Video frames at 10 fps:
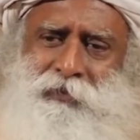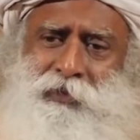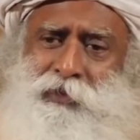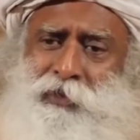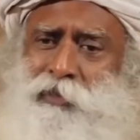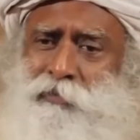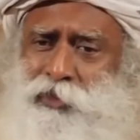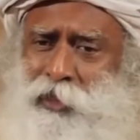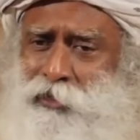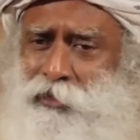Is there some
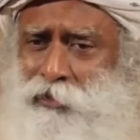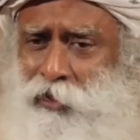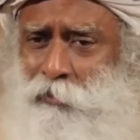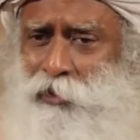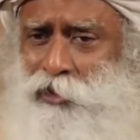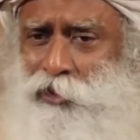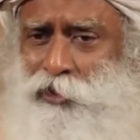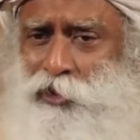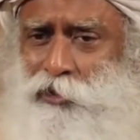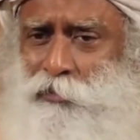standard, how much
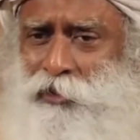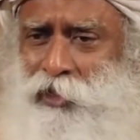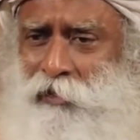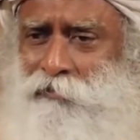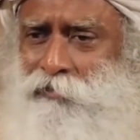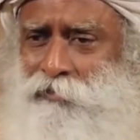attention you must have?